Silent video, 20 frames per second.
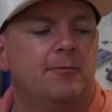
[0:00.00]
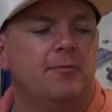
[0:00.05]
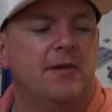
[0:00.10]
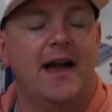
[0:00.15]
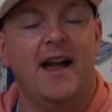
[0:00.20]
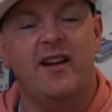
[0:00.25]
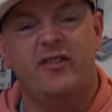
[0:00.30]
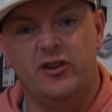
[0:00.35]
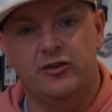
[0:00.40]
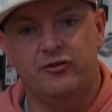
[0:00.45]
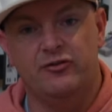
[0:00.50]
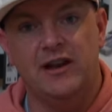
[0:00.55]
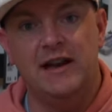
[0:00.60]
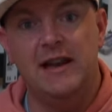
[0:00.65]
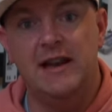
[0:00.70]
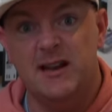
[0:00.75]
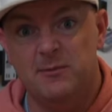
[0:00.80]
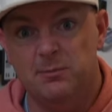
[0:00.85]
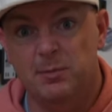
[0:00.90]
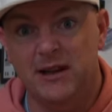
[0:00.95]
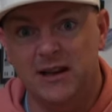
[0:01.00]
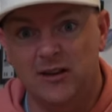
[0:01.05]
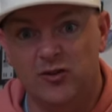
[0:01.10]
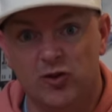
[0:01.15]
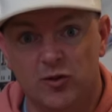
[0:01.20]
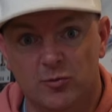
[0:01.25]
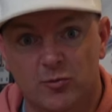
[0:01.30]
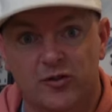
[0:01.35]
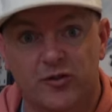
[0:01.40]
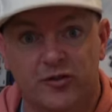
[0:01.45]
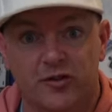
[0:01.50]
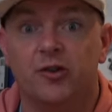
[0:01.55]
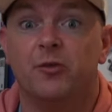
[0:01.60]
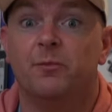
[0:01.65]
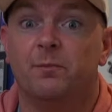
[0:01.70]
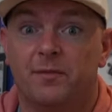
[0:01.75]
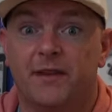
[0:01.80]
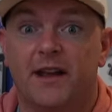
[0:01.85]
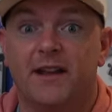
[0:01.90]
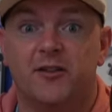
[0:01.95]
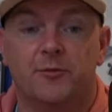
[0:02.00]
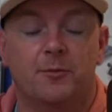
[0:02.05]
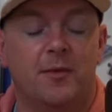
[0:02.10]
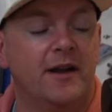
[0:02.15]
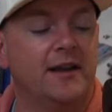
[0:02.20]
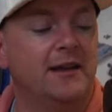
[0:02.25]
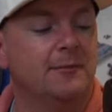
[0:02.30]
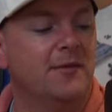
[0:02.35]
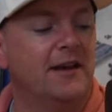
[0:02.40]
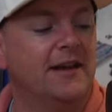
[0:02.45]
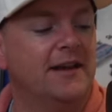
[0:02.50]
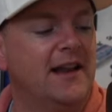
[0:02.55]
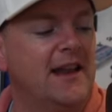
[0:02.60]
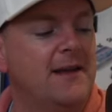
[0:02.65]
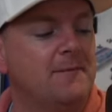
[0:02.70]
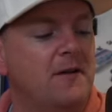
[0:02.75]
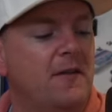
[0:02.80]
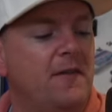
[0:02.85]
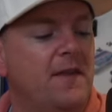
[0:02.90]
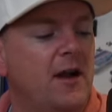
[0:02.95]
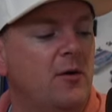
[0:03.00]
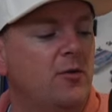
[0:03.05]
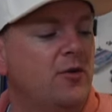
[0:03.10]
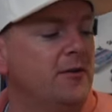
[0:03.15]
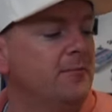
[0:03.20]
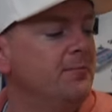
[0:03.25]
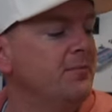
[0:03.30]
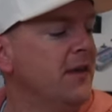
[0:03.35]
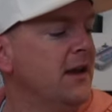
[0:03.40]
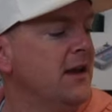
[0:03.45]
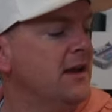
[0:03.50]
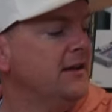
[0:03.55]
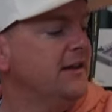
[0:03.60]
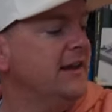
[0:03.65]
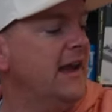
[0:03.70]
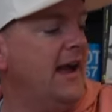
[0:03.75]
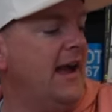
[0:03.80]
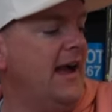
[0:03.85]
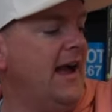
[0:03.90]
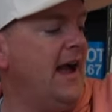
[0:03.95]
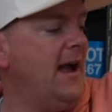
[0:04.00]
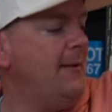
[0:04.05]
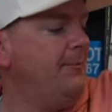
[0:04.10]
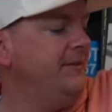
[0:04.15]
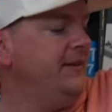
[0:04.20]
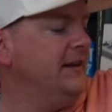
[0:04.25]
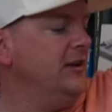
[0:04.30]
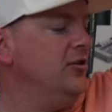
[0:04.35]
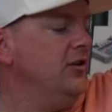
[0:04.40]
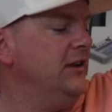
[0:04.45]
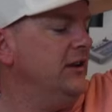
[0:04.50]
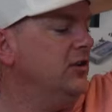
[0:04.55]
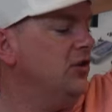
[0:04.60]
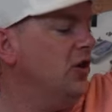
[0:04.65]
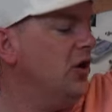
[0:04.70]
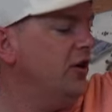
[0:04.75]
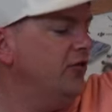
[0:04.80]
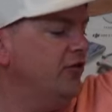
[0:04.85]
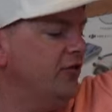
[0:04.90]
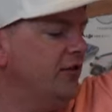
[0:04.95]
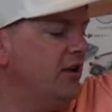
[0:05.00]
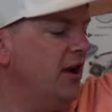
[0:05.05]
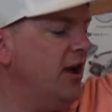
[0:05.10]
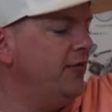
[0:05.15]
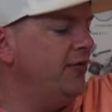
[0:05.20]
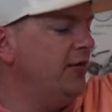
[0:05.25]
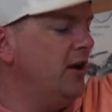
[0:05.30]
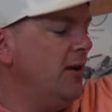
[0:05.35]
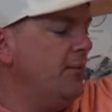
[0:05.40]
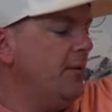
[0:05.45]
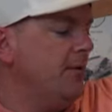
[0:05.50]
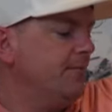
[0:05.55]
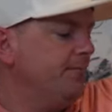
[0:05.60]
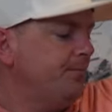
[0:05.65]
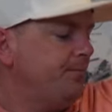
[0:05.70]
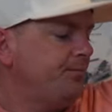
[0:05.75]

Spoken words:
Haven't really hit pin too much, so that's my claim on that one. Yeah, absolutely gorgeous golf club.